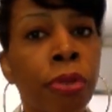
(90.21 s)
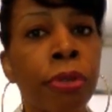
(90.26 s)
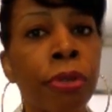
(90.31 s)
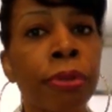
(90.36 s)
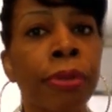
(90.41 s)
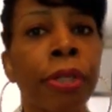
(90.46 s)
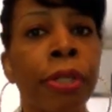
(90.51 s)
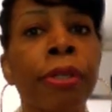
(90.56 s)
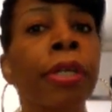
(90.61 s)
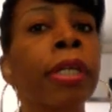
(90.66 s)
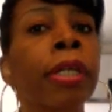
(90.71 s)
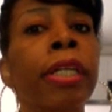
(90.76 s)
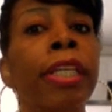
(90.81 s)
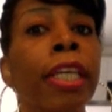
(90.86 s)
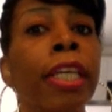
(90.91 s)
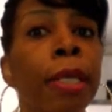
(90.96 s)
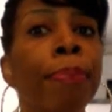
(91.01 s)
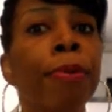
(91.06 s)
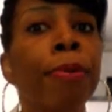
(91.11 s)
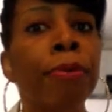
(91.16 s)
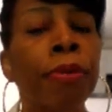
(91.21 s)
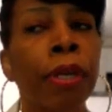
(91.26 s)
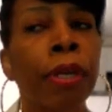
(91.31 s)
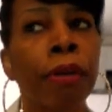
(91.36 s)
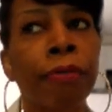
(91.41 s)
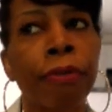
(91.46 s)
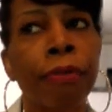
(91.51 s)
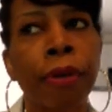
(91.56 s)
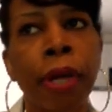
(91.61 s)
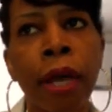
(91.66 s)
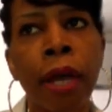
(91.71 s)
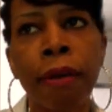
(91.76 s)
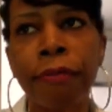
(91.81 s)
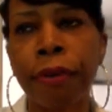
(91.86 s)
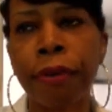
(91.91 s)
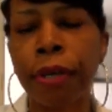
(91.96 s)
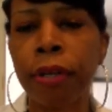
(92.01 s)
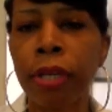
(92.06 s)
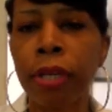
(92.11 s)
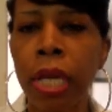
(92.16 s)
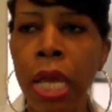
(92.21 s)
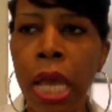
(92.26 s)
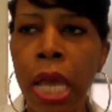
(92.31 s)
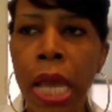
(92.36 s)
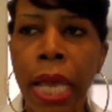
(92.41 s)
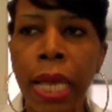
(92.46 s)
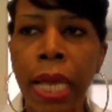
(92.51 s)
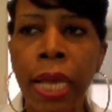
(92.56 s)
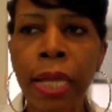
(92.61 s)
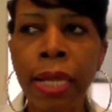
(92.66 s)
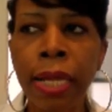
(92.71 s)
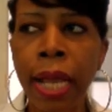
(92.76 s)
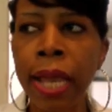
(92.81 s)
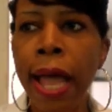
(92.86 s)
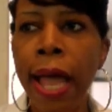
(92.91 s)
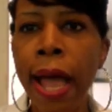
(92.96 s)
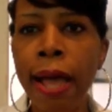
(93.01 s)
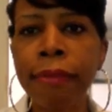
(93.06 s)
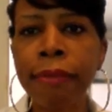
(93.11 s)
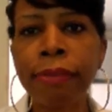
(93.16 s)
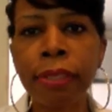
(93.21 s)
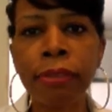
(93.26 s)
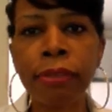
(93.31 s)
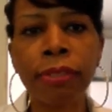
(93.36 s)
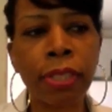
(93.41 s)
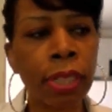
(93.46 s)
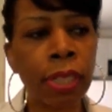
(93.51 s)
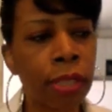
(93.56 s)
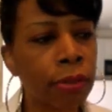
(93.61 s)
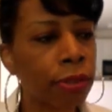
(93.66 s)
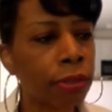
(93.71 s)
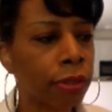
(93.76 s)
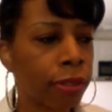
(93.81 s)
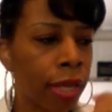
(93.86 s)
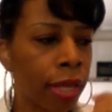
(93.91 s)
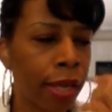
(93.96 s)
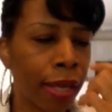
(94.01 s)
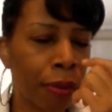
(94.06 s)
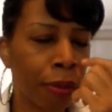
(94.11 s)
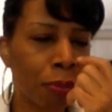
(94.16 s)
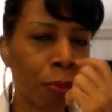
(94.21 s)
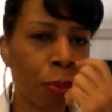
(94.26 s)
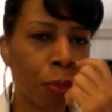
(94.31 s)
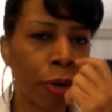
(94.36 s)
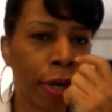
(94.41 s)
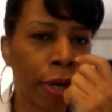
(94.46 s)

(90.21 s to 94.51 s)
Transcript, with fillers: they're going to keep you there forever this incident